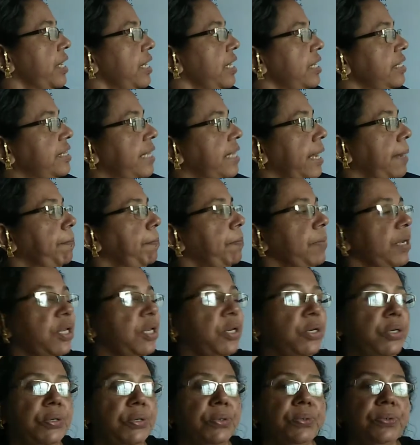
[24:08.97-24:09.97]
them
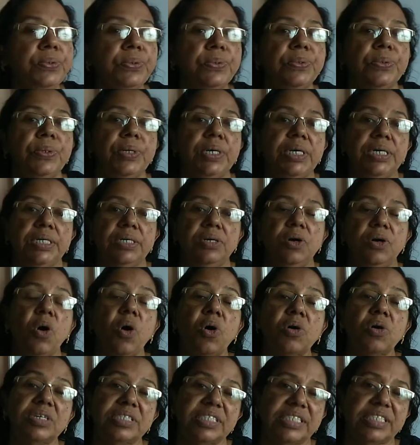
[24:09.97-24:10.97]
into
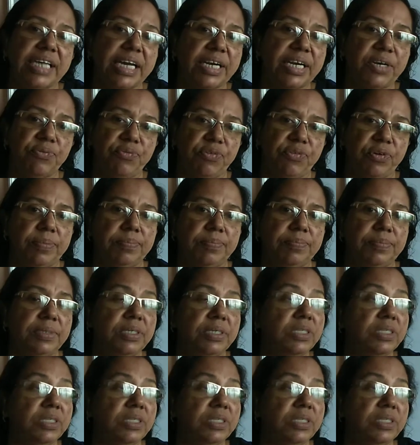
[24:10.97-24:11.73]
oxide form.